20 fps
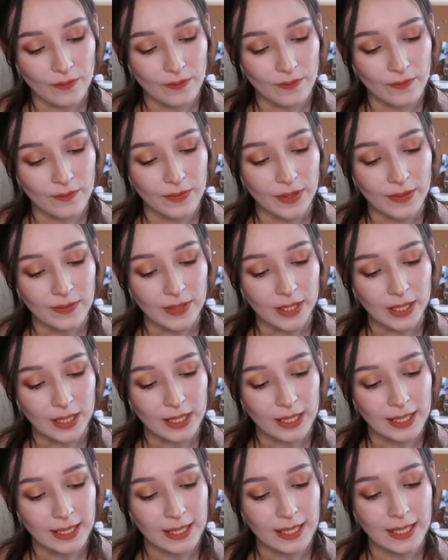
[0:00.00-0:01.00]
Vivi
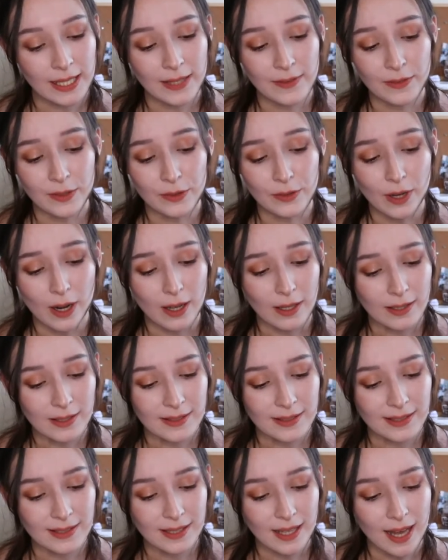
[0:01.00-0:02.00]
Devereux
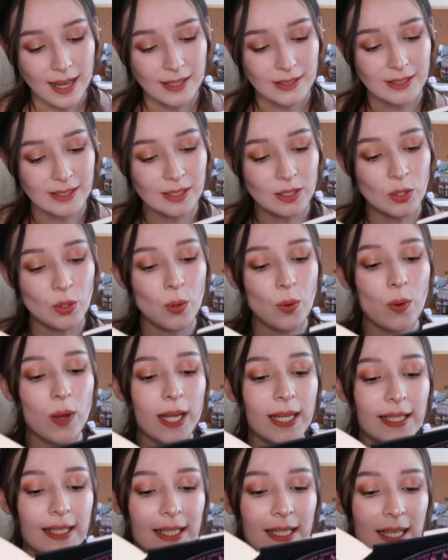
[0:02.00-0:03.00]
has no
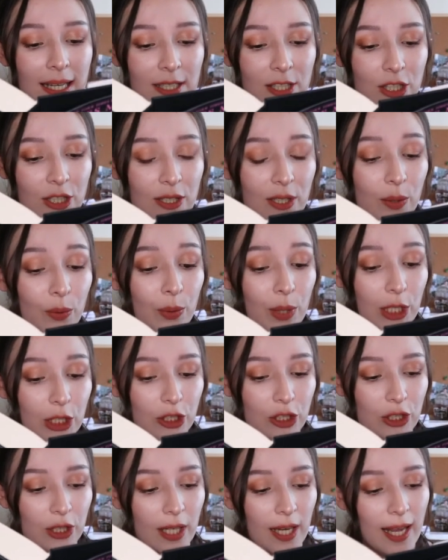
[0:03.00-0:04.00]
idea she's a
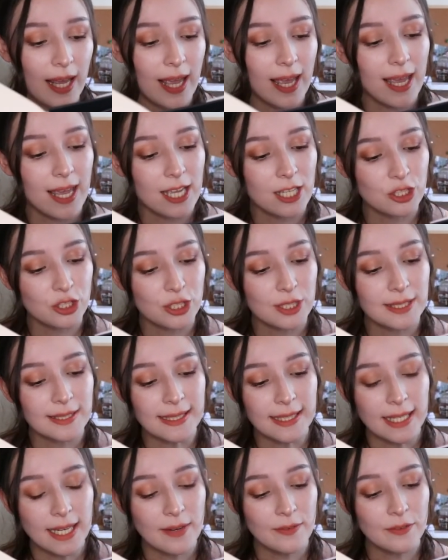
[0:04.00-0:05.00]
witch, and
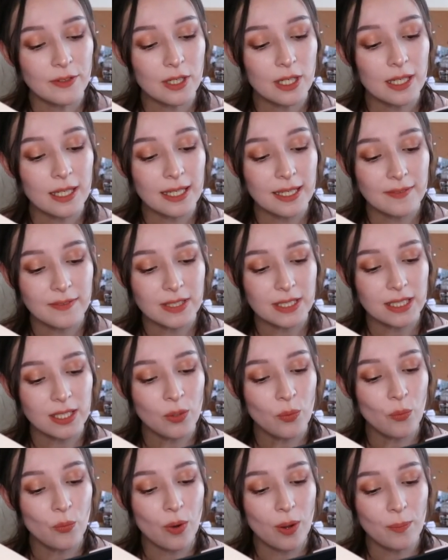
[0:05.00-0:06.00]
she's never lived
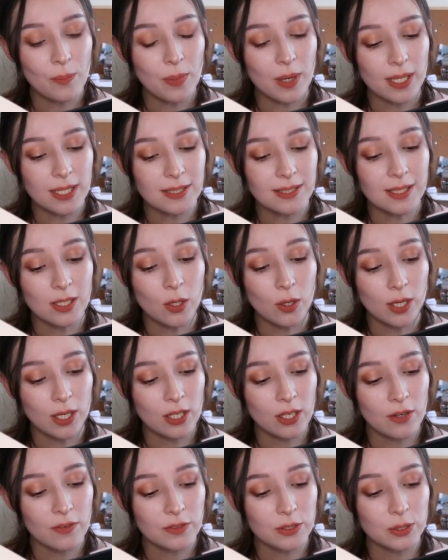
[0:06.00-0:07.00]
in one place long
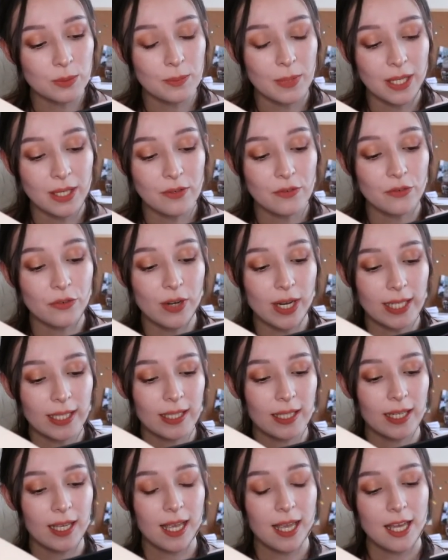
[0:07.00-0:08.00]
enough to make a
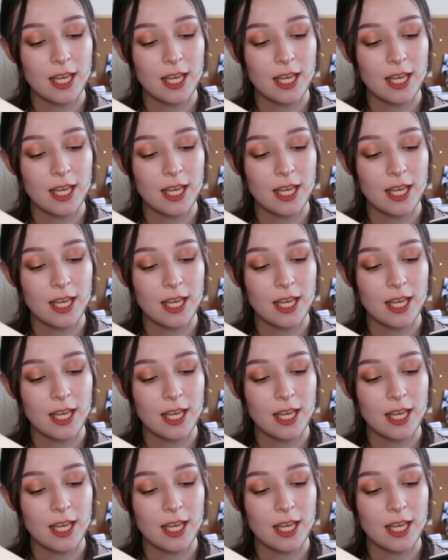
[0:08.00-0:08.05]
friend.